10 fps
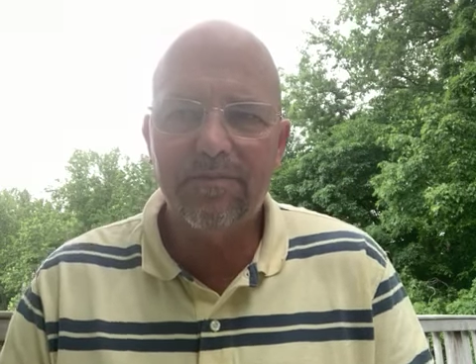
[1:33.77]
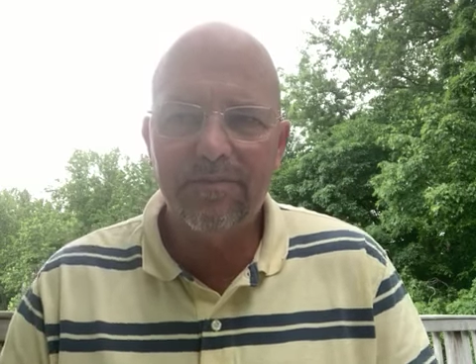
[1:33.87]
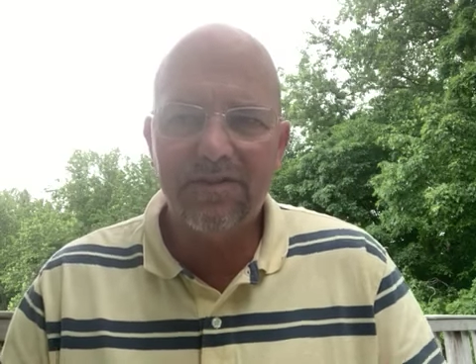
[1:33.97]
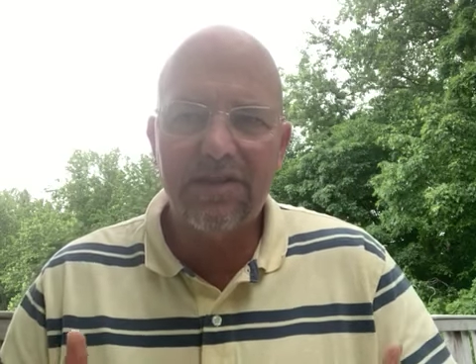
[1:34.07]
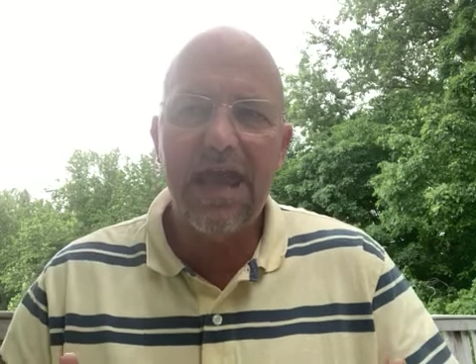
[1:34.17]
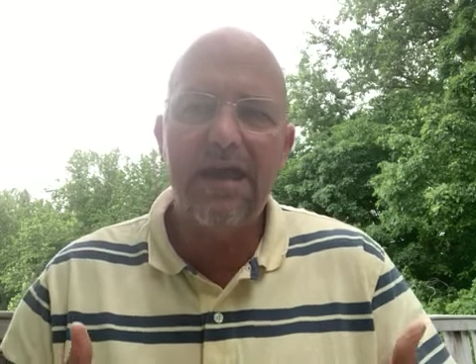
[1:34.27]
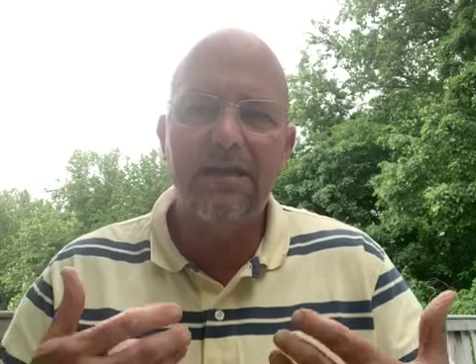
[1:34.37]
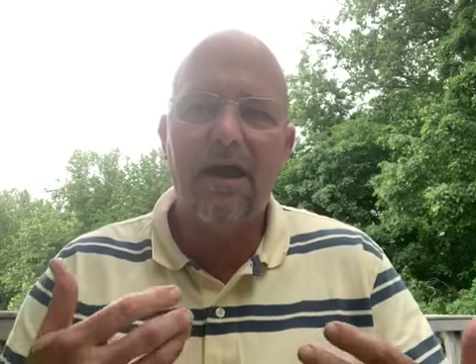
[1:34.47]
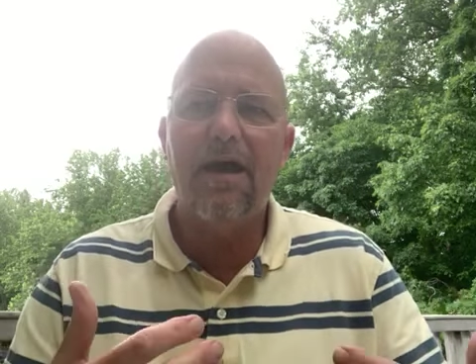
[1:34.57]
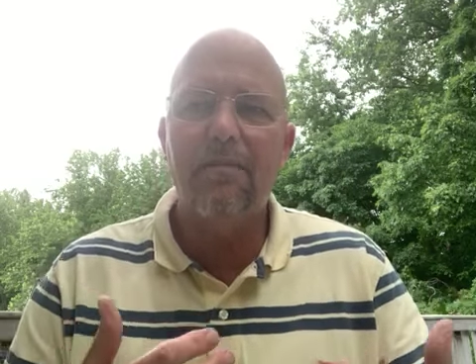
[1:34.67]

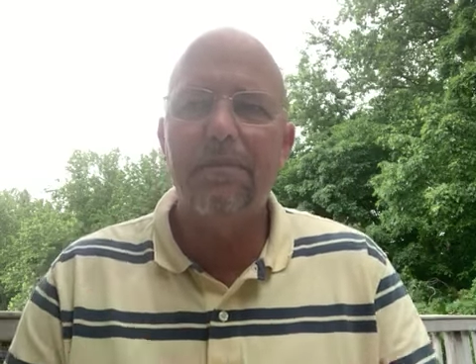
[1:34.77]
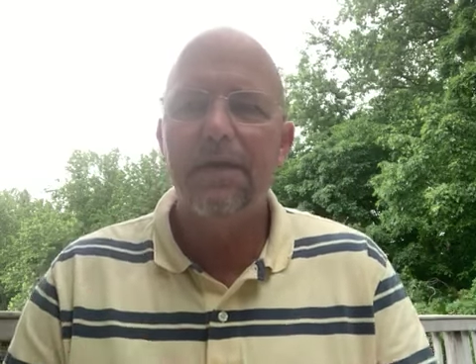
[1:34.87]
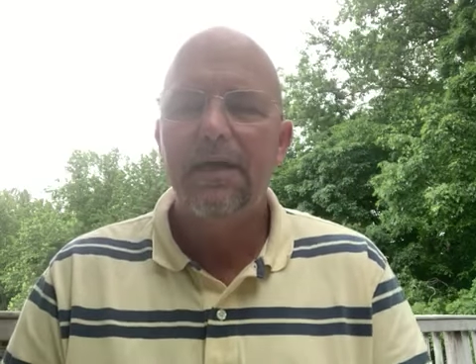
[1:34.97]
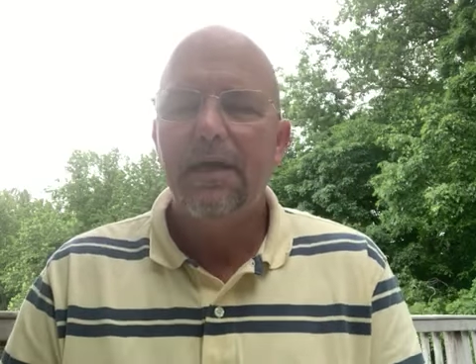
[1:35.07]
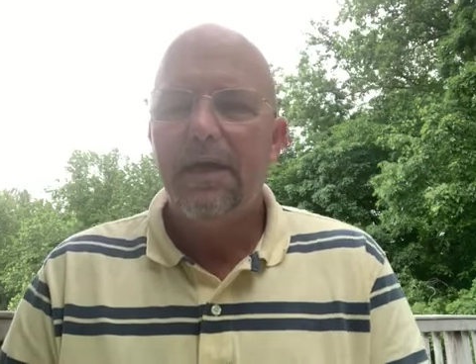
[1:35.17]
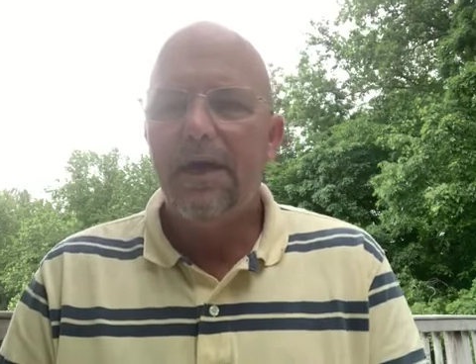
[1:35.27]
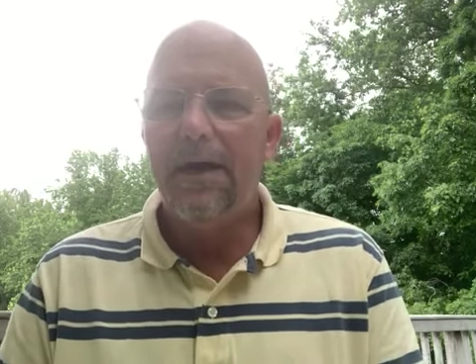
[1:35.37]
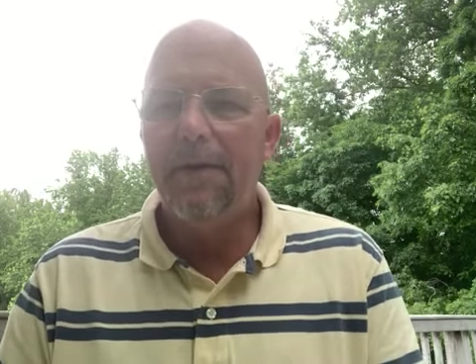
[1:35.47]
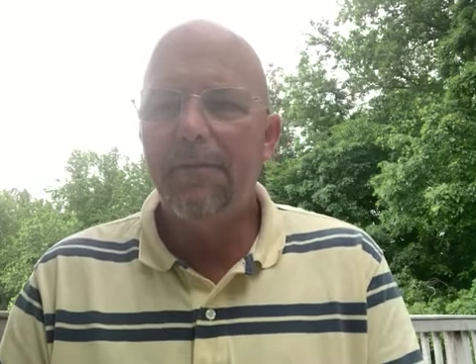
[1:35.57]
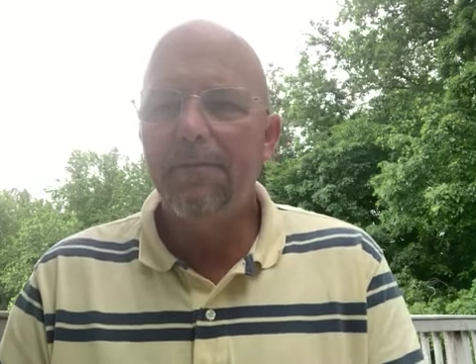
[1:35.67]
stand up
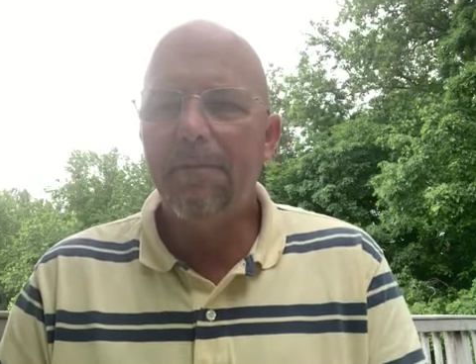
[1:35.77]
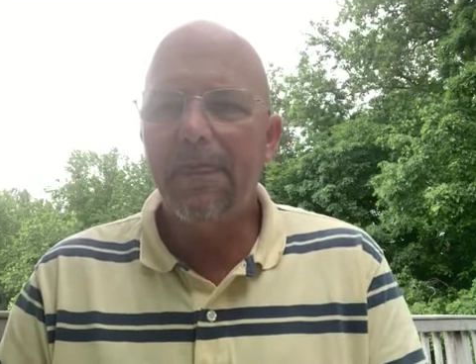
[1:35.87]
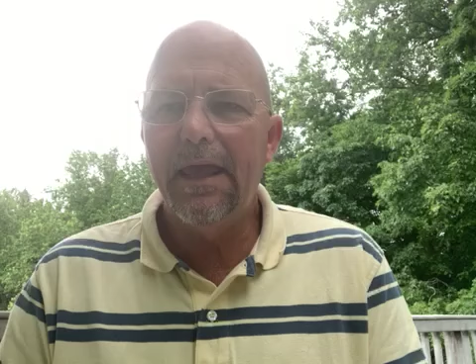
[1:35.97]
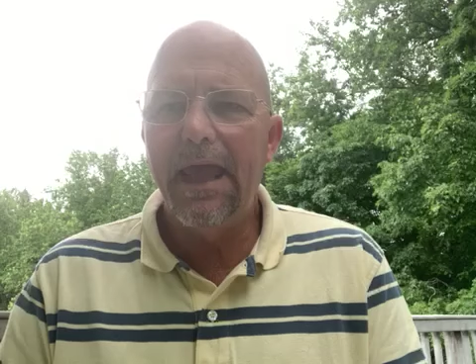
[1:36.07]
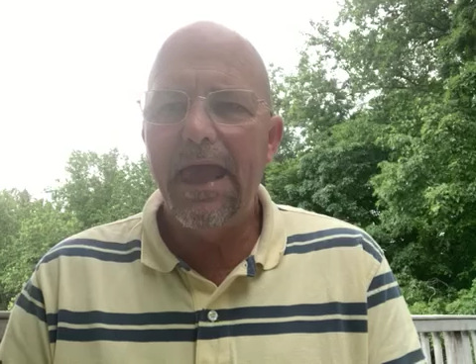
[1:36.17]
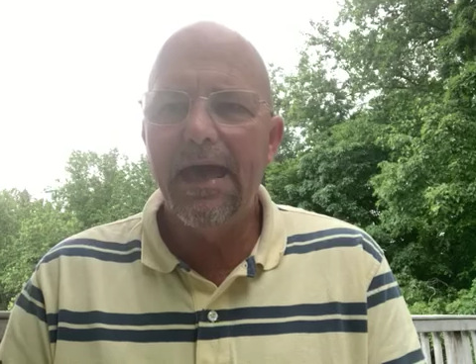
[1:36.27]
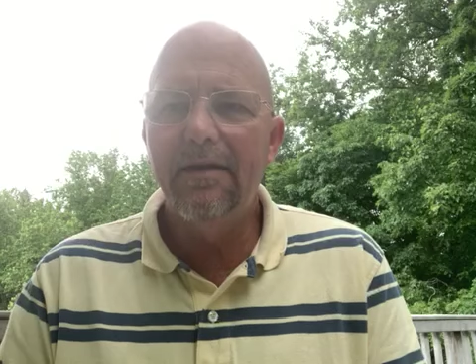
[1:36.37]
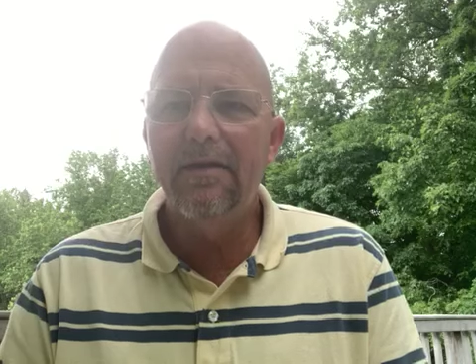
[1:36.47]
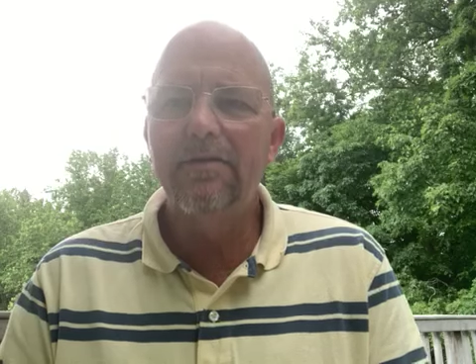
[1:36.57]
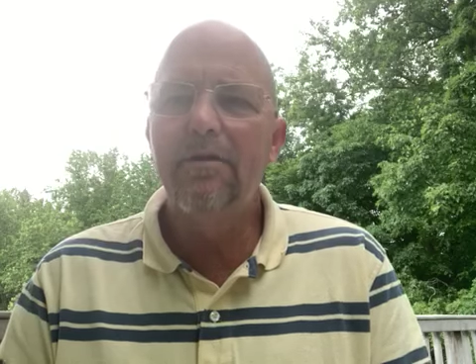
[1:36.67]

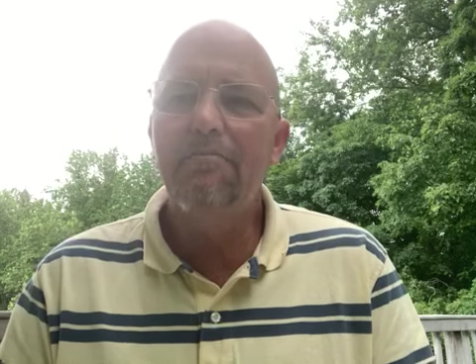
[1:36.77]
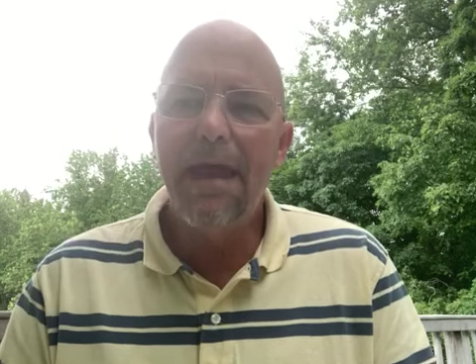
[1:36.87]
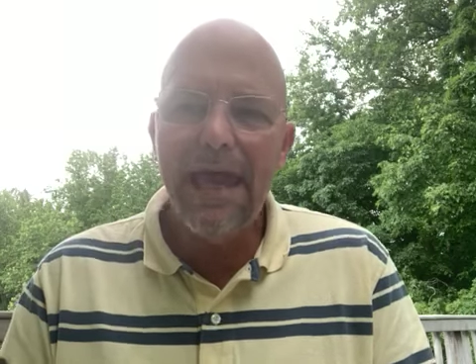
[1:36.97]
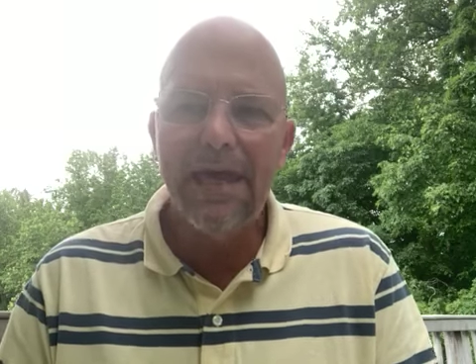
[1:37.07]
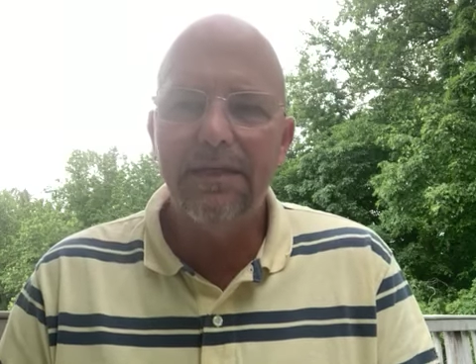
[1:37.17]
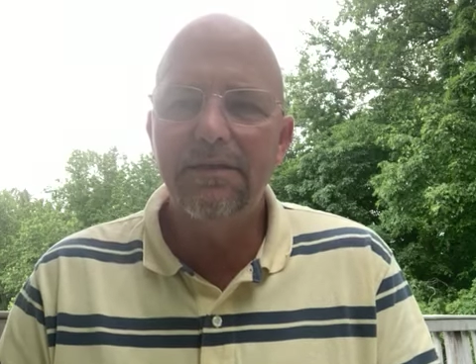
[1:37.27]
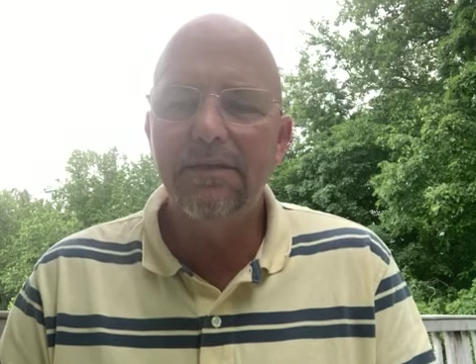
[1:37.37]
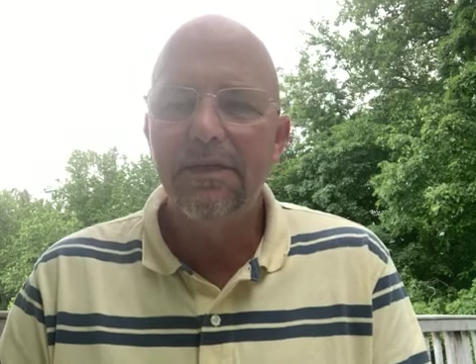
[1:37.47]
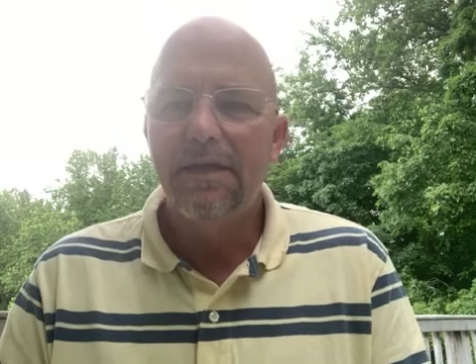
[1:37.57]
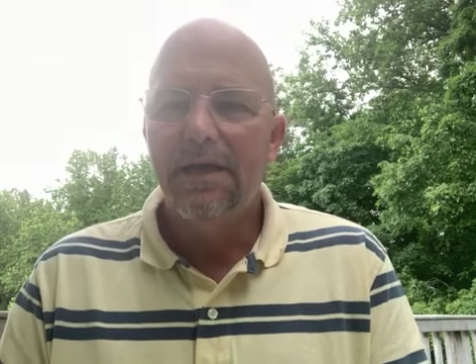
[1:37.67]
and demand